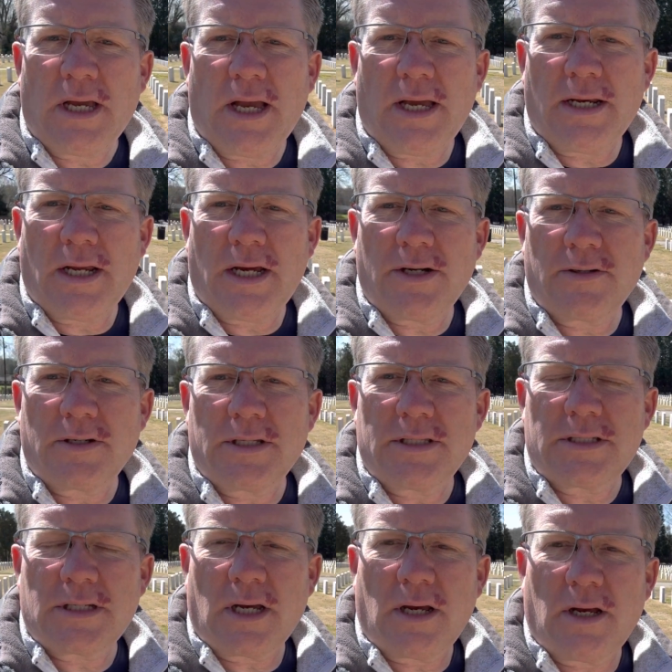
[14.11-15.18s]
and
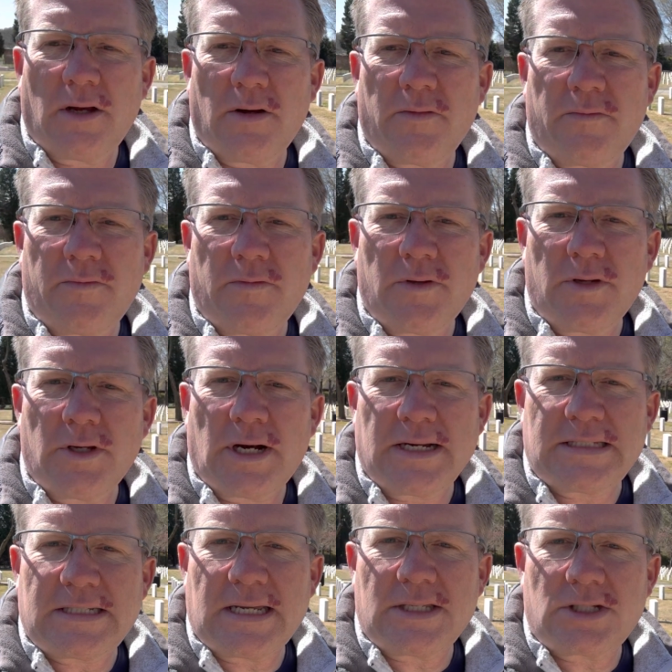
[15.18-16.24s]
hundreds of United
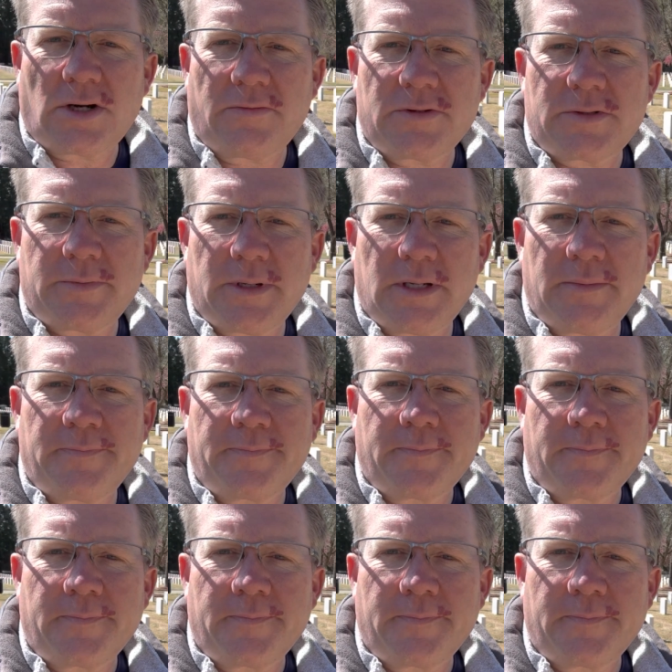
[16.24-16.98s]
States servicemen